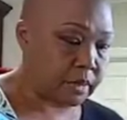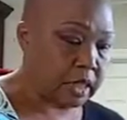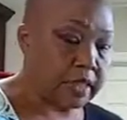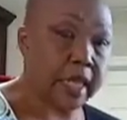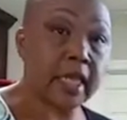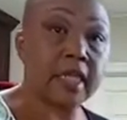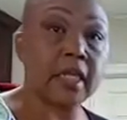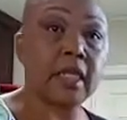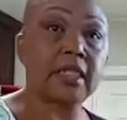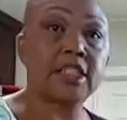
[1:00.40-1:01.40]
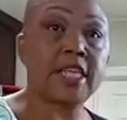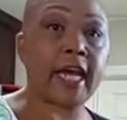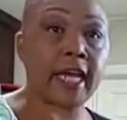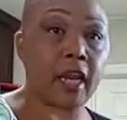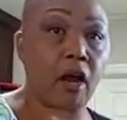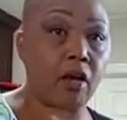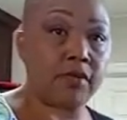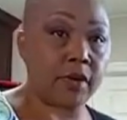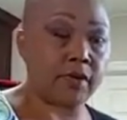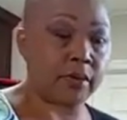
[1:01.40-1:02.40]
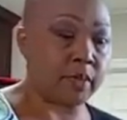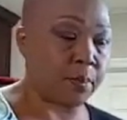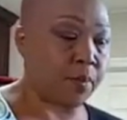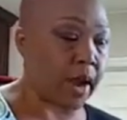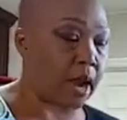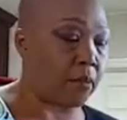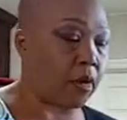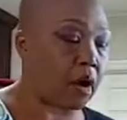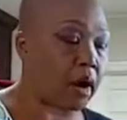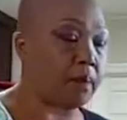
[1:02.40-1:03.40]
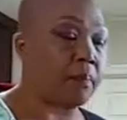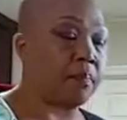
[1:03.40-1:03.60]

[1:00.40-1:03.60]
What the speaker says: taking the jacket off of them, the brown part.